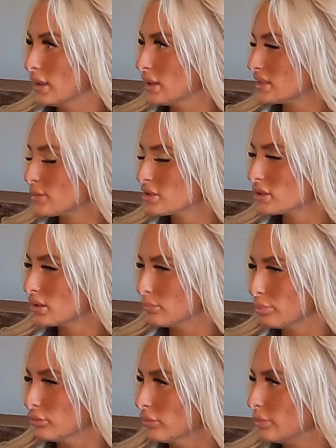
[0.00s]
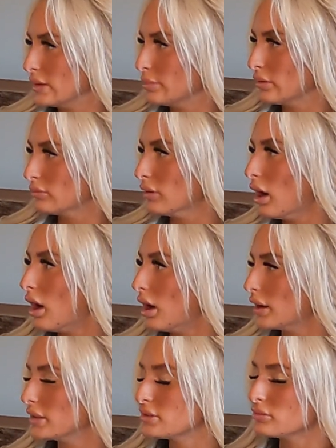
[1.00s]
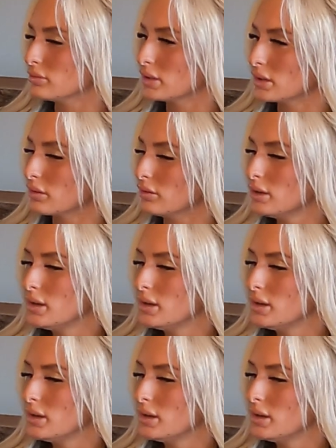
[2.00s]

especially to prove people wrong too, you know.